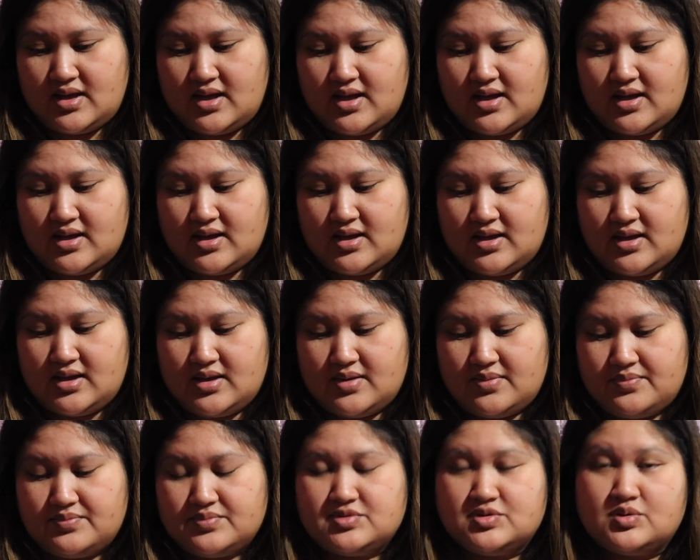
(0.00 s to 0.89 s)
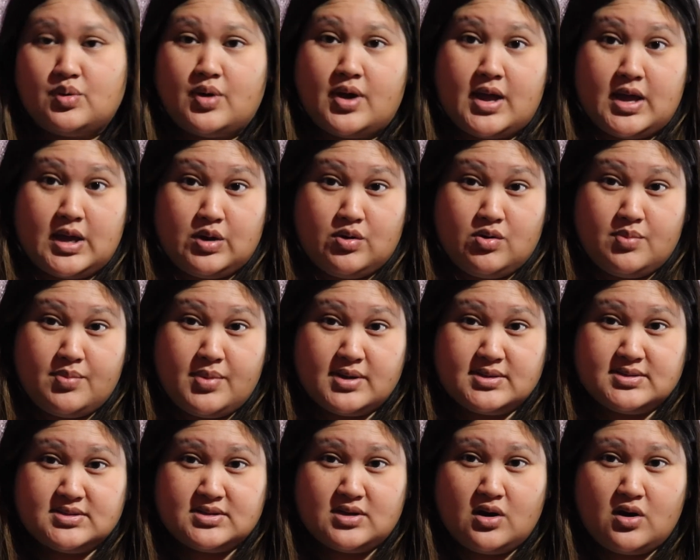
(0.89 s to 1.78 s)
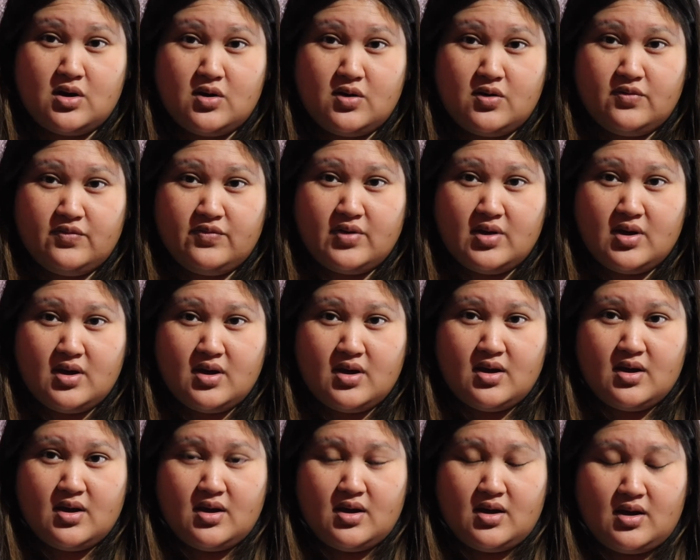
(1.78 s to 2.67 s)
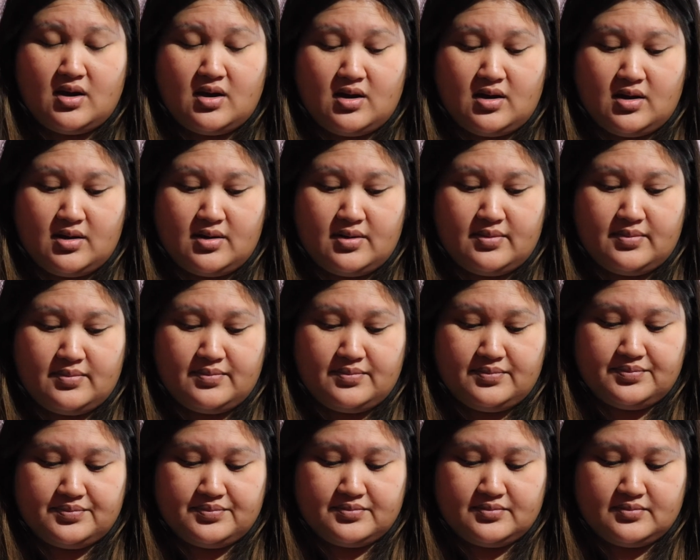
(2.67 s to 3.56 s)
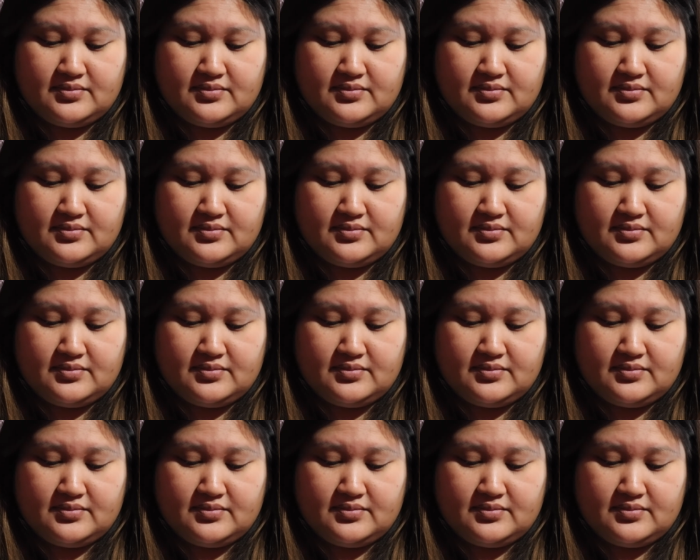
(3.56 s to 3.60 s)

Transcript: I'm so angry at myself um,